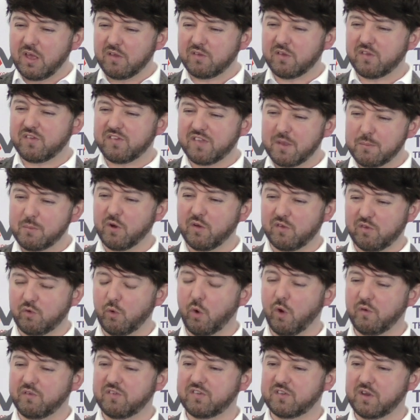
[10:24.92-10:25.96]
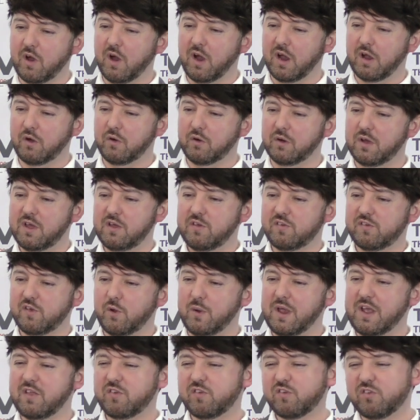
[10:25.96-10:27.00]
similar sort of style. So
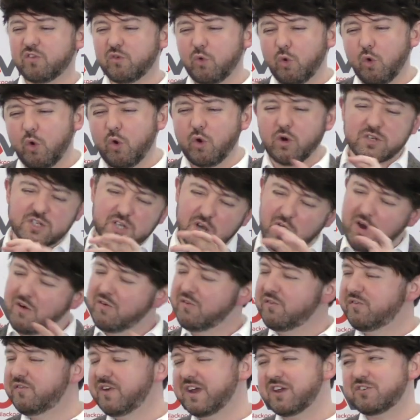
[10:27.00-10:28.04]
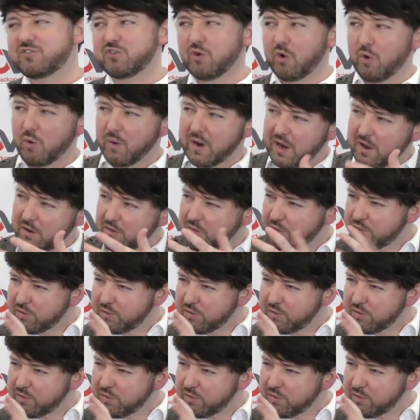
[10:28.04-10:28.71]
it's sort of Victorian